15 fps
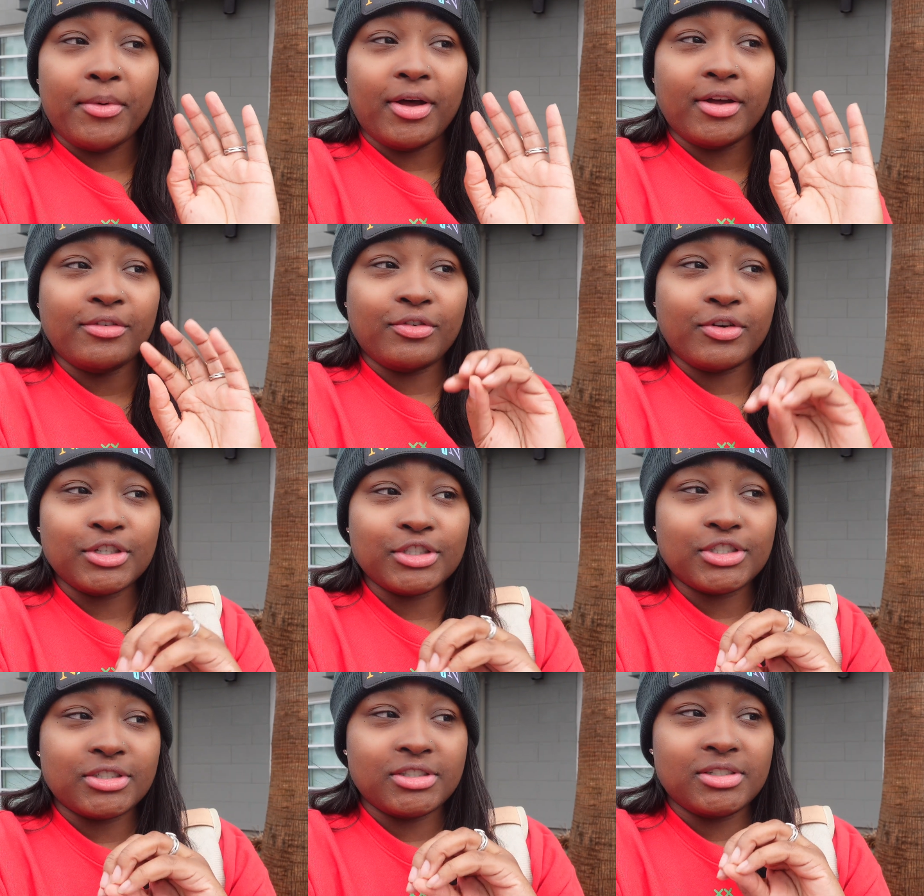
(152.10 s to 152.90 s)

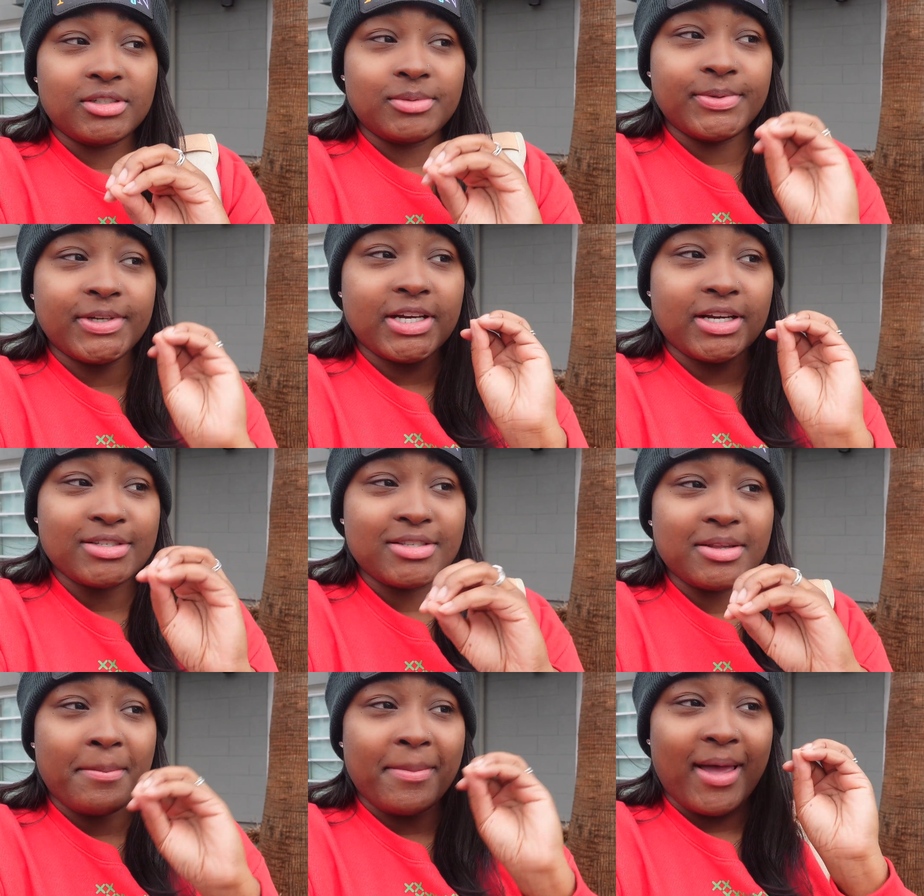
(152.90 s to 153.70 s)
unfortunately we got
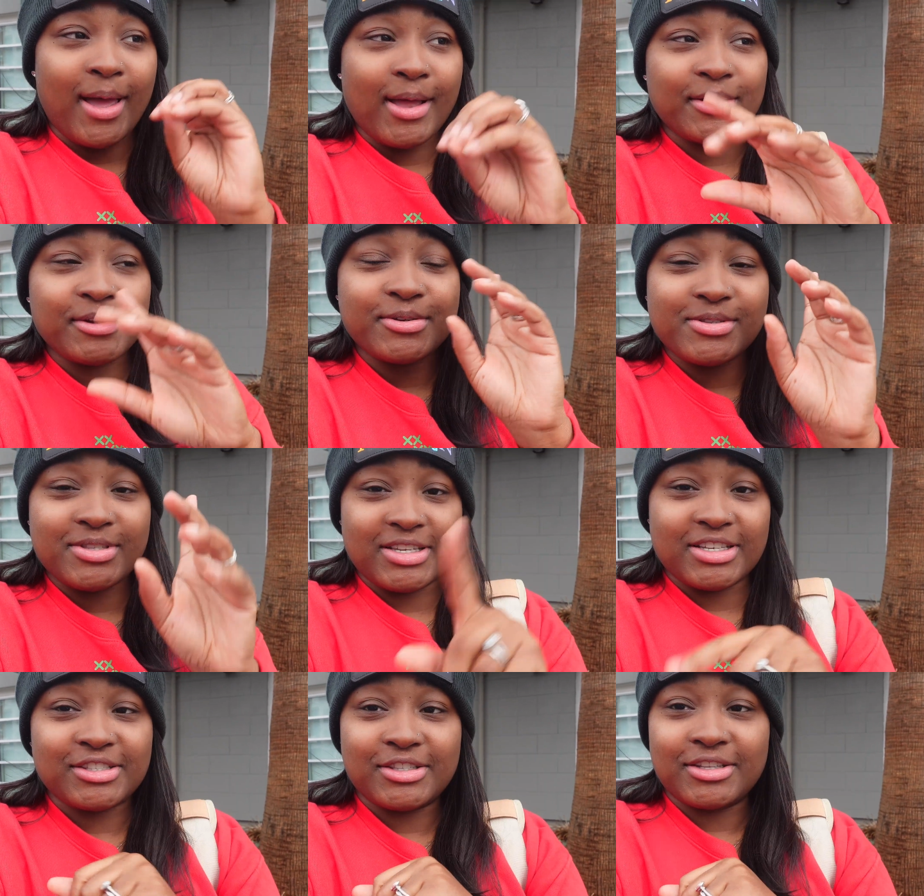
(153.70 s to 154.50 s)
some bad news
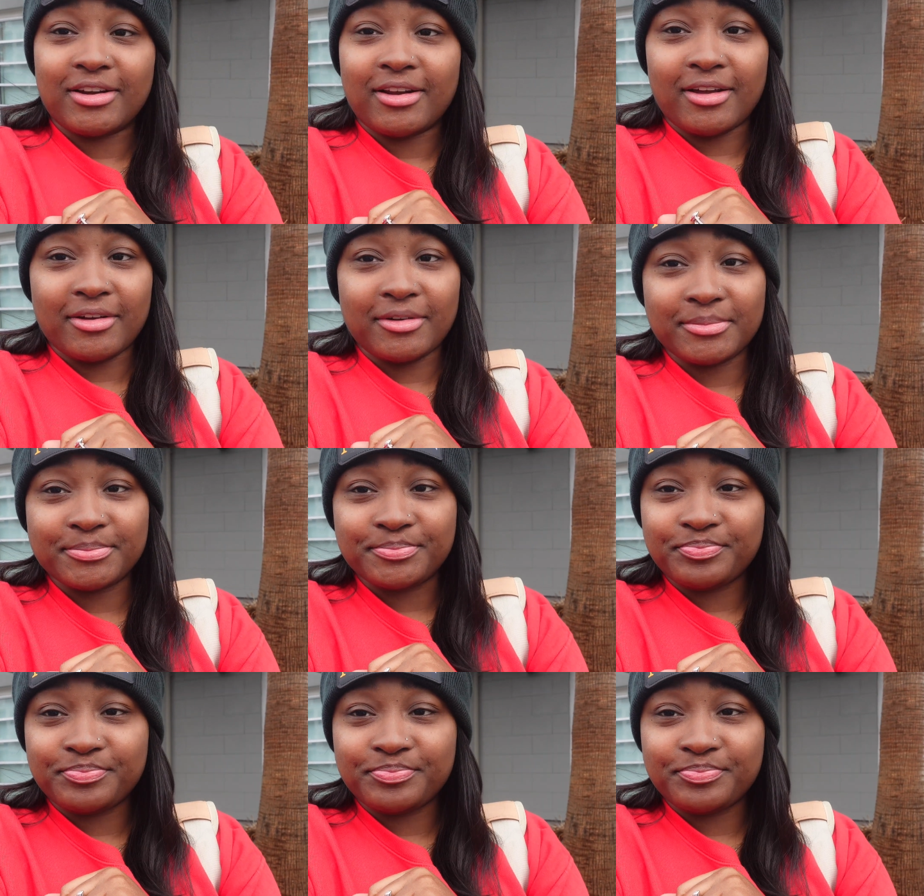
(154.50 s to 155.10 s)
yesterday